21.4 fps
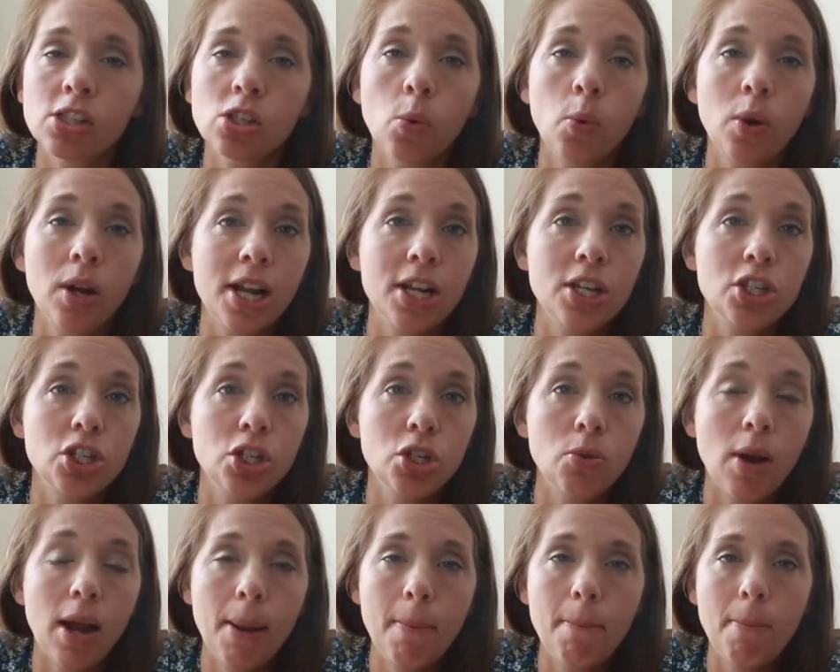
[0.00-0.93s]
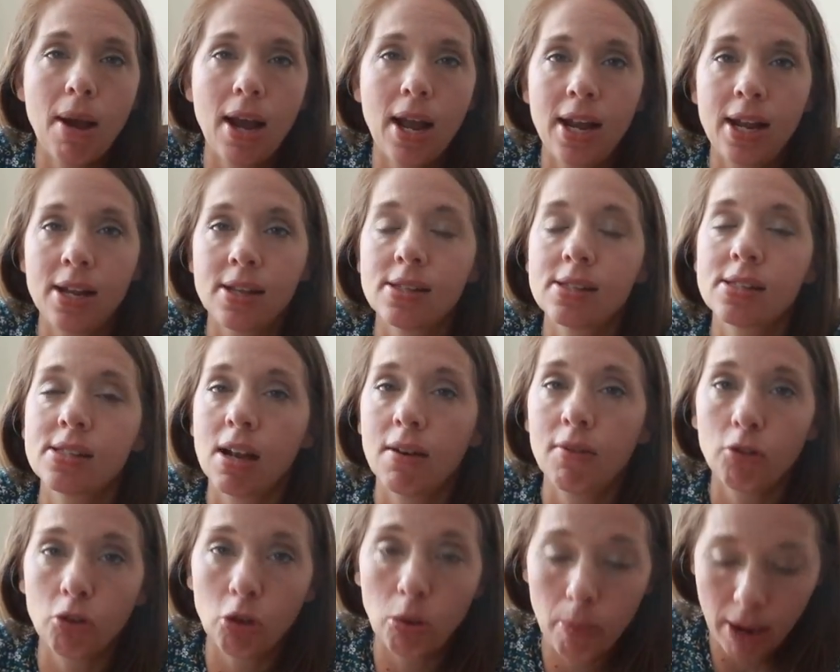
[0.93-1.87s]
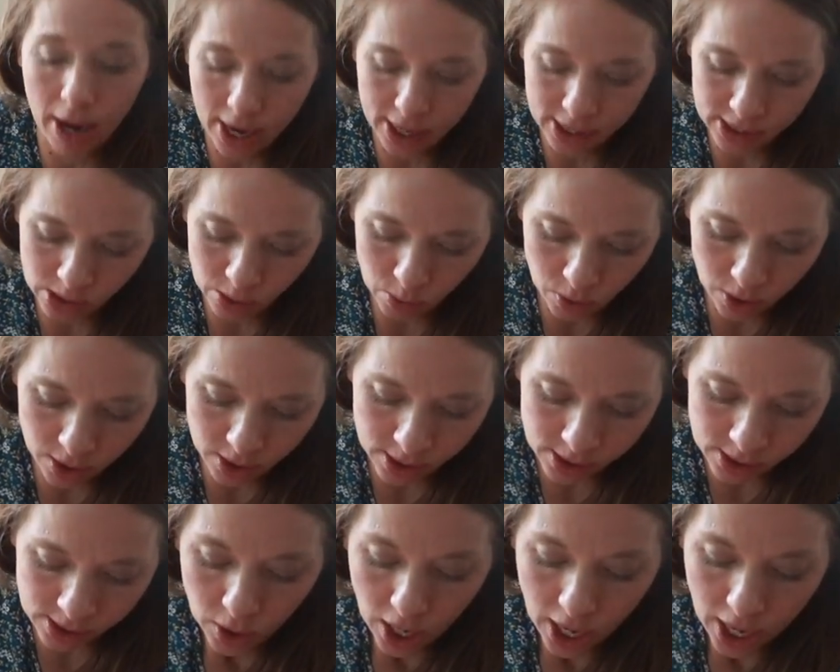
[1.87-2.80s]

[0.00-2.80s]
So when I do, I buy several bags at once.